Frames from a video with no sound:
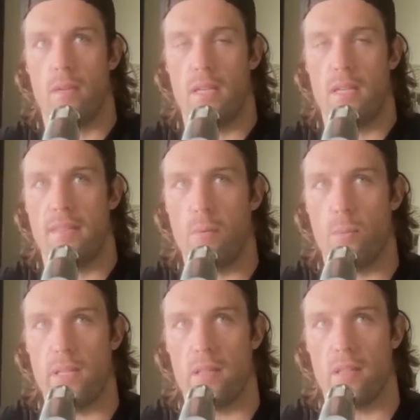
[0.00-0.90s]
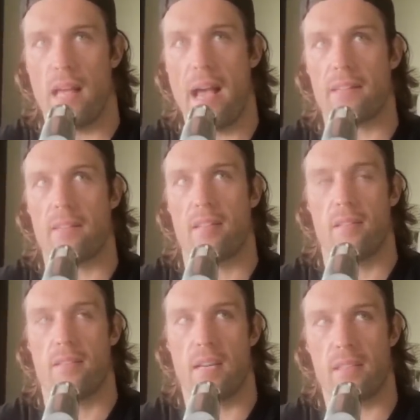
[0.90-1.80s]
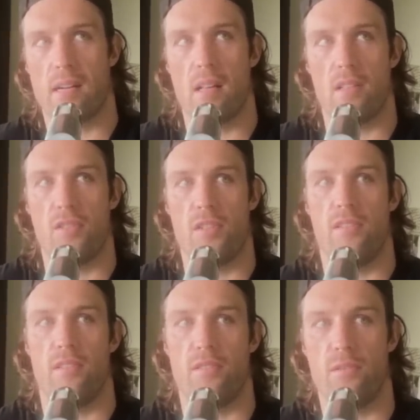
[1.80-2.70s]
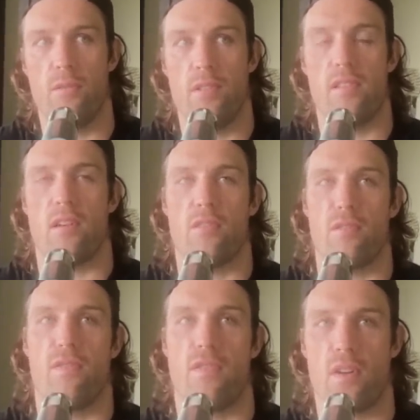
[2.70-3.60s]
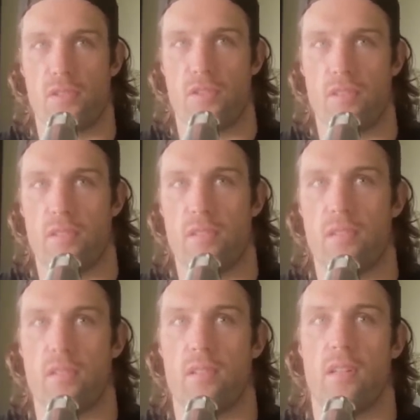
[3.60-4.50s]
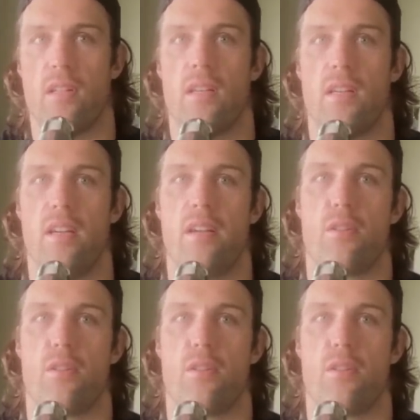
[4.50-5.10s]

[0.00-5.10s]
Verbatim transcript: in that we lacked the technology to do these other functions, it